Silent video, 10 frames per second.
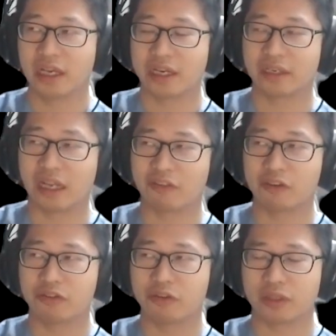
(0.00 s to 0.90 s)
never
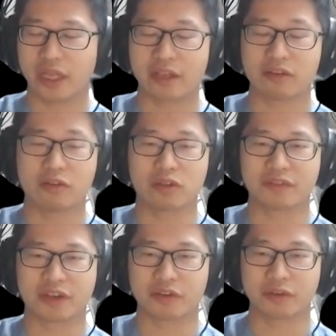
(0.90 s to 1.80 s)
too late to do
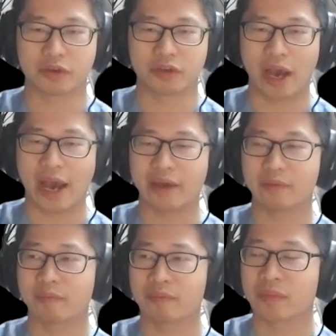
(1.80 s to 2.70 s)
something new. You know,
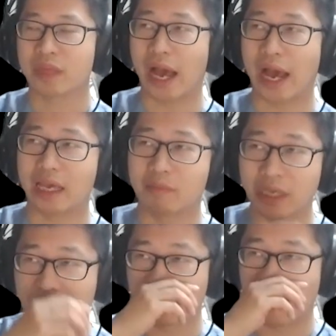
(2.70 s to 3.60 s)
I am
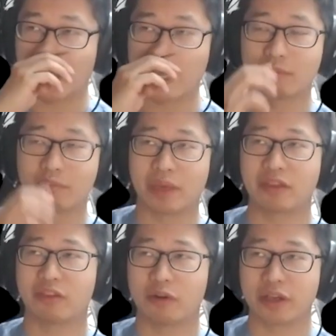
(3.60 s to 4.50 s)
in my mid
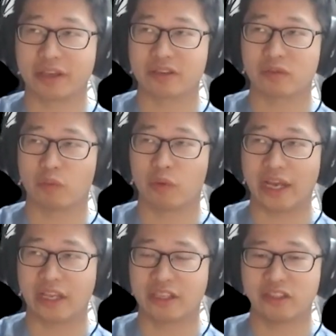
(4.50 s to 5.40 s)
30s when
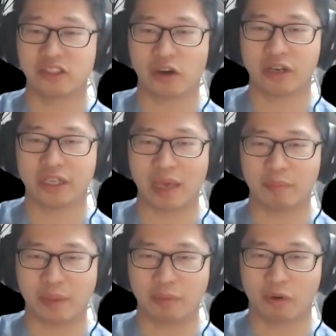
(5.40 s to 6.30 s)
I started the
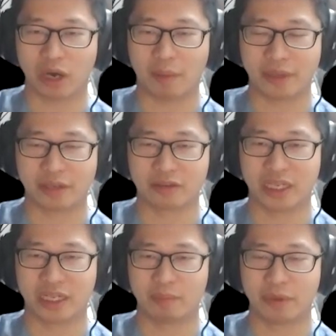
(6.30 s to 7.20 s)
MBA program, and it was
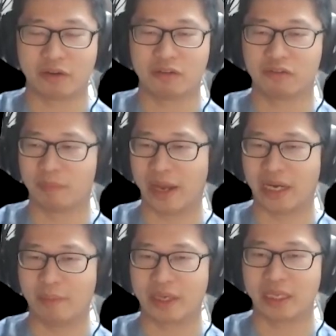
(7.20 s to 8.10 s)
in the middle of the
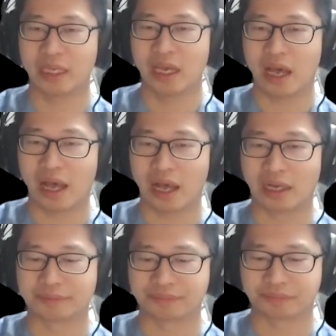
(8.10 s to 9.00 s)
pandemic.
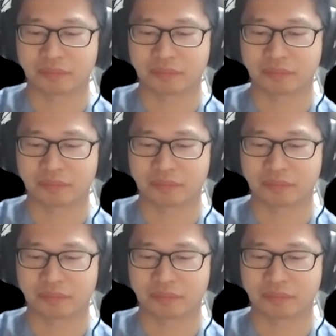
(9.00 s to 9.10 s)
You